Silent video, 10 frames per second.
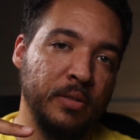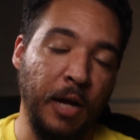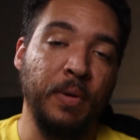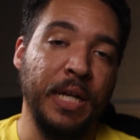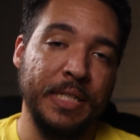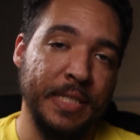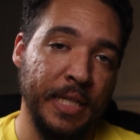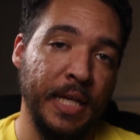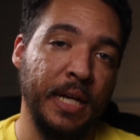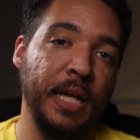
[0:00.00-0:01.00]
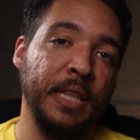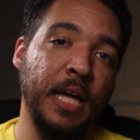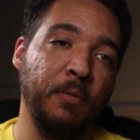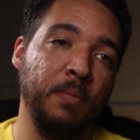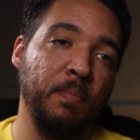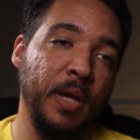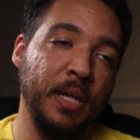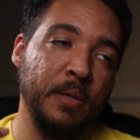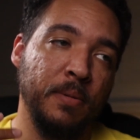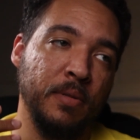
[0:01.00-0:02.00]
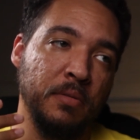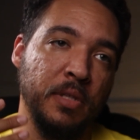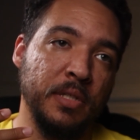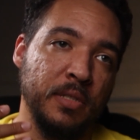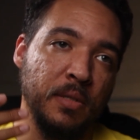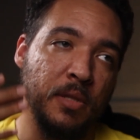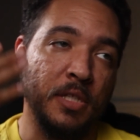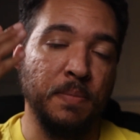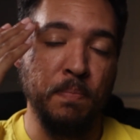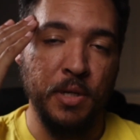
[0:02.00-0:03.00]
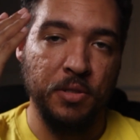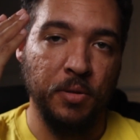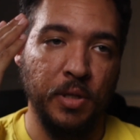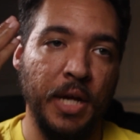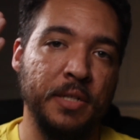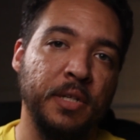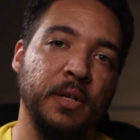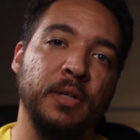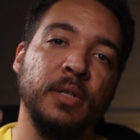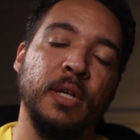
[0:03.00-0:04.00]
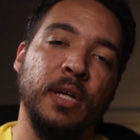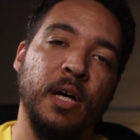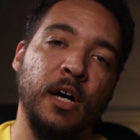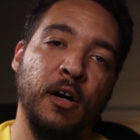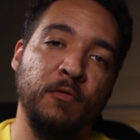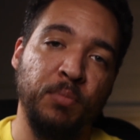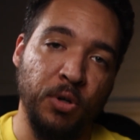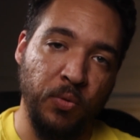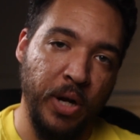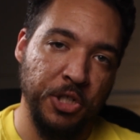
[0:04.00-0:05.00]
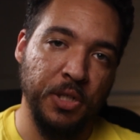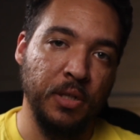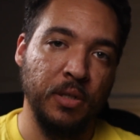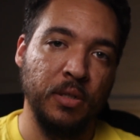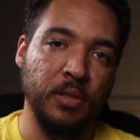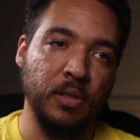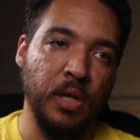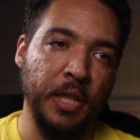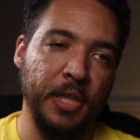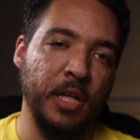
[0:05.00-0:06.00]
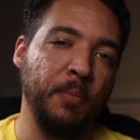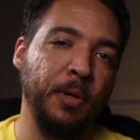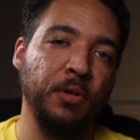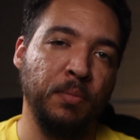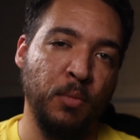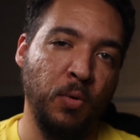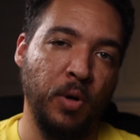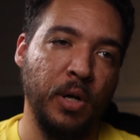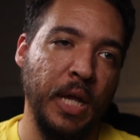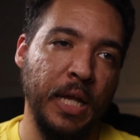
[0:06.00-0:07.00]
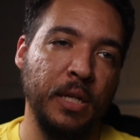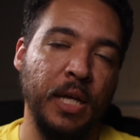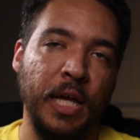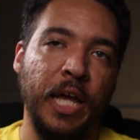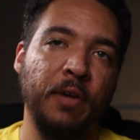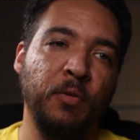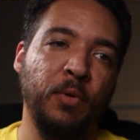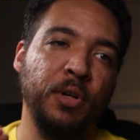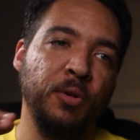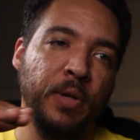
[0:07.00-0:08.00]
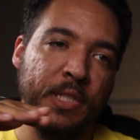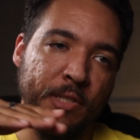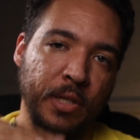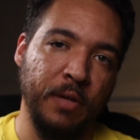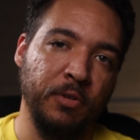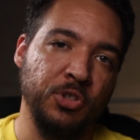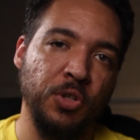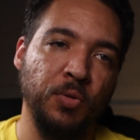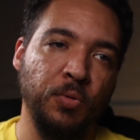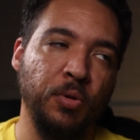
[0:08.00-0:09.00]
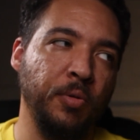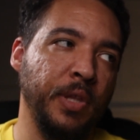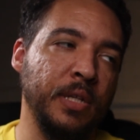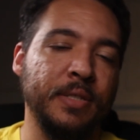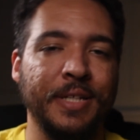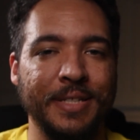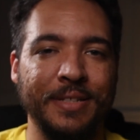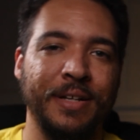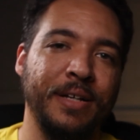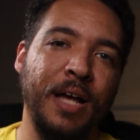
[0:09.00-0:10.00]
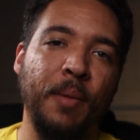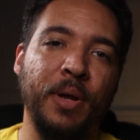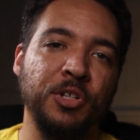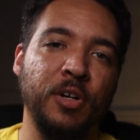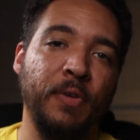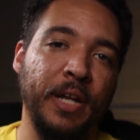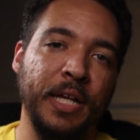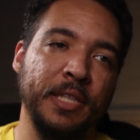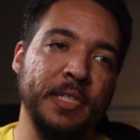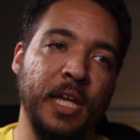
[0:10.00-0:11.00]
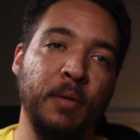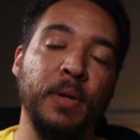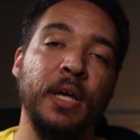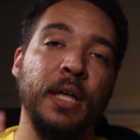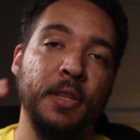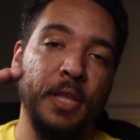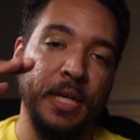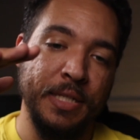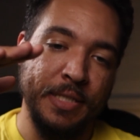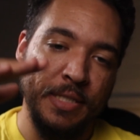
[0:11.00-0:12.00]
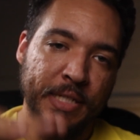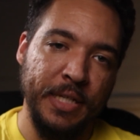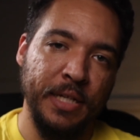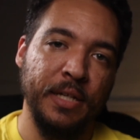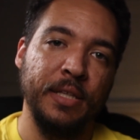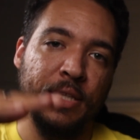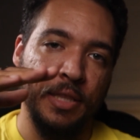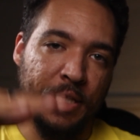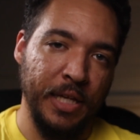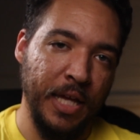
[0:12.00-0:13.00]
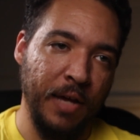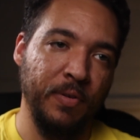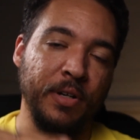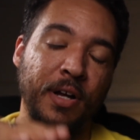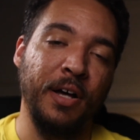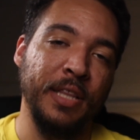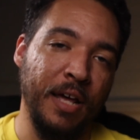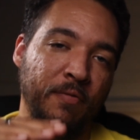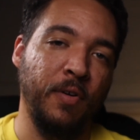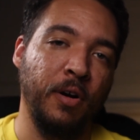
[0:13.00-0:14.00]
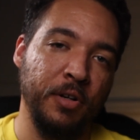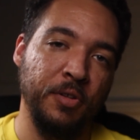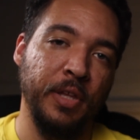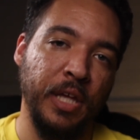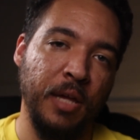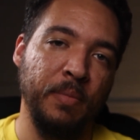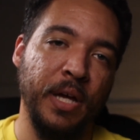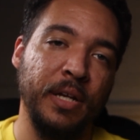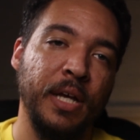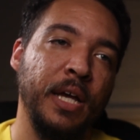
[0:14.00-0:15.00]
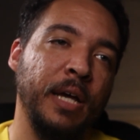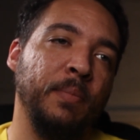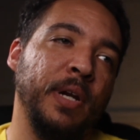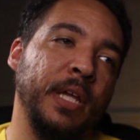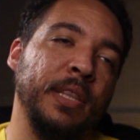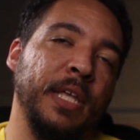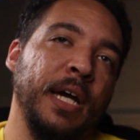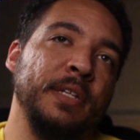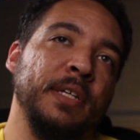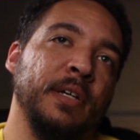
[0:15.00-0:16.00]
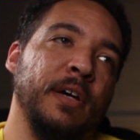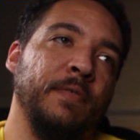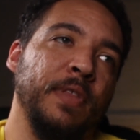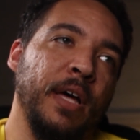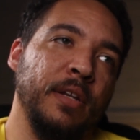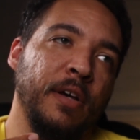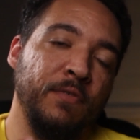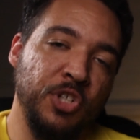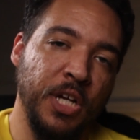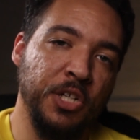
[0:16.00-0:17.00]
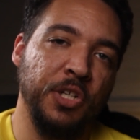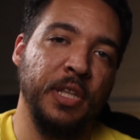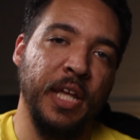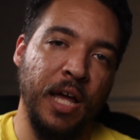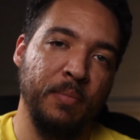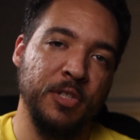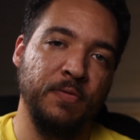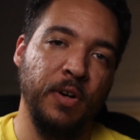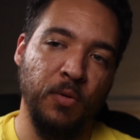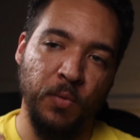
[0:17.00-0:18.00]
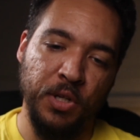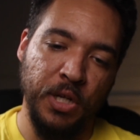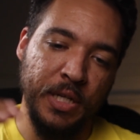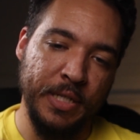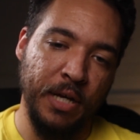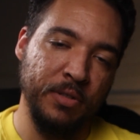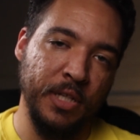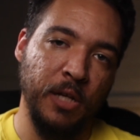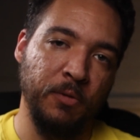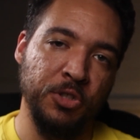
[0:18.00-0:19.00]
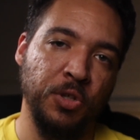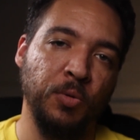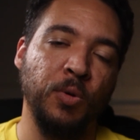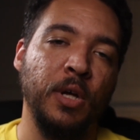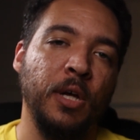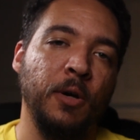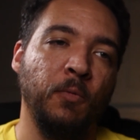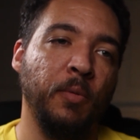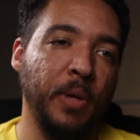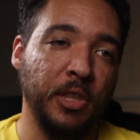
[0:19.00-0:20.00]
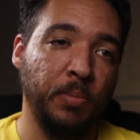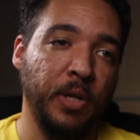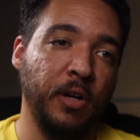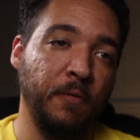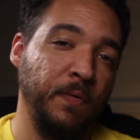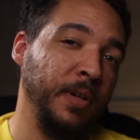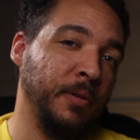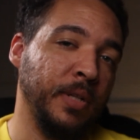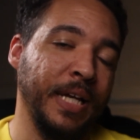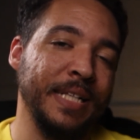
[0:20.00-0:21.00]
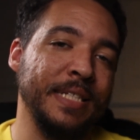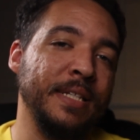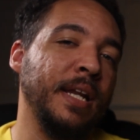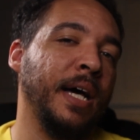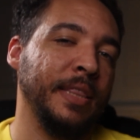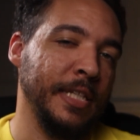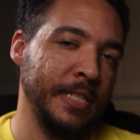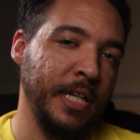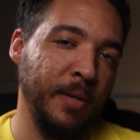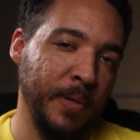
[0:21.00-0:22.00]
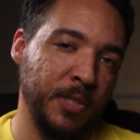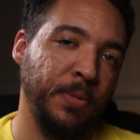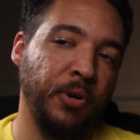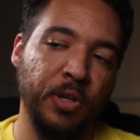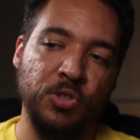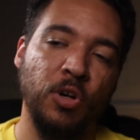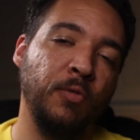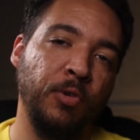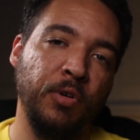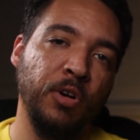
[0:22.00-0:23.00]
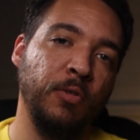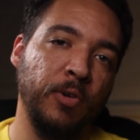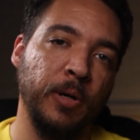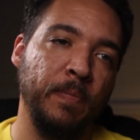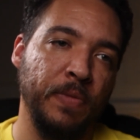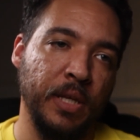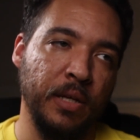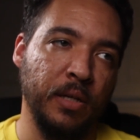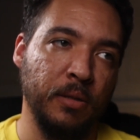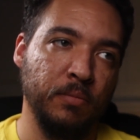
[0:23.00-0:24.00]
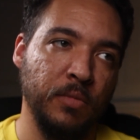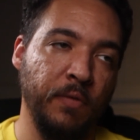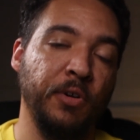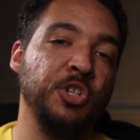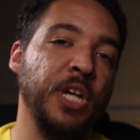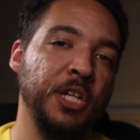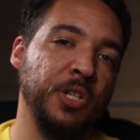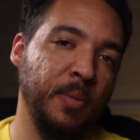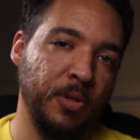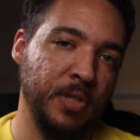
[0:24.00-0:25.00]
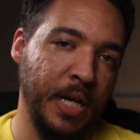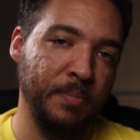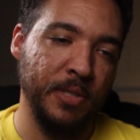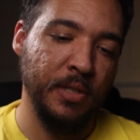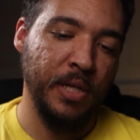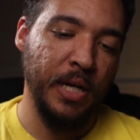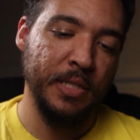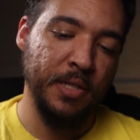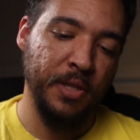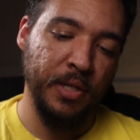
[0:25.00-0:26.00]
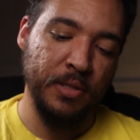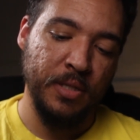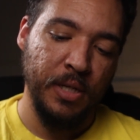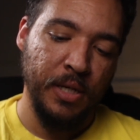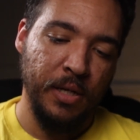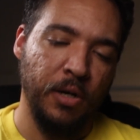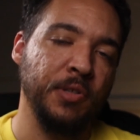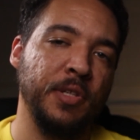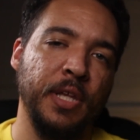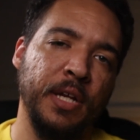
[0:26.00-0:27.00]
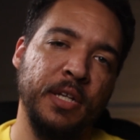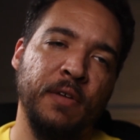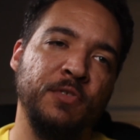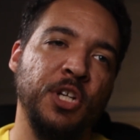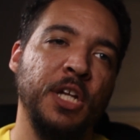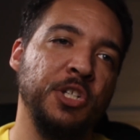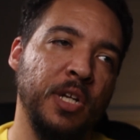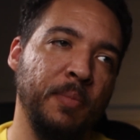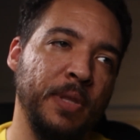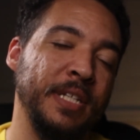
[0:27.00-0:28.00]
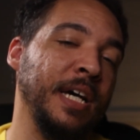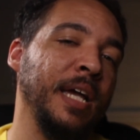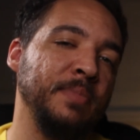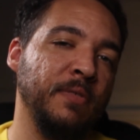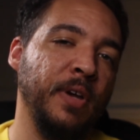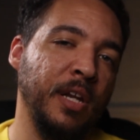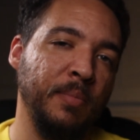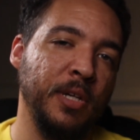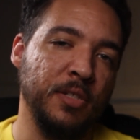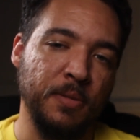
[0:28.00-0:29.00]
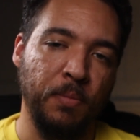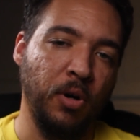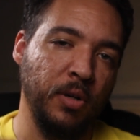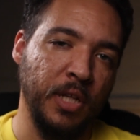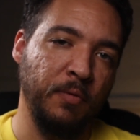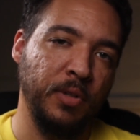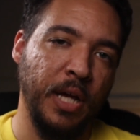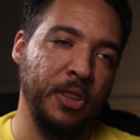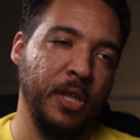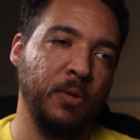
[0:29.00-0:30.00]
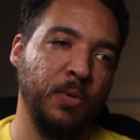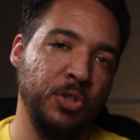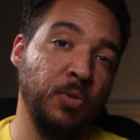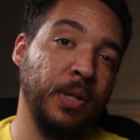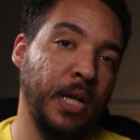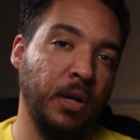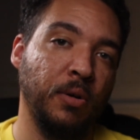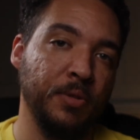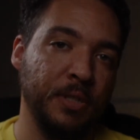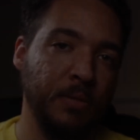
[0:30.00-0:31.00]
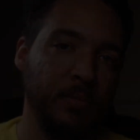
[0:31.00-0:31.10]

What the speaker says: I would like to see that, and that would make this mental idea of progression, I think, appeal more. And everyone who gets to level 2 who then says, I'm not sure if I like this game, they can see that they haven't gone that far into the game yet. But again, the idea of changing the atmosphere when you get down to level 2 would make the player feel like it's not the same experience over and over. If you're changing up those kinds of things. Also, the idea of changing up the types of enemies per level, I think, would do a lot also.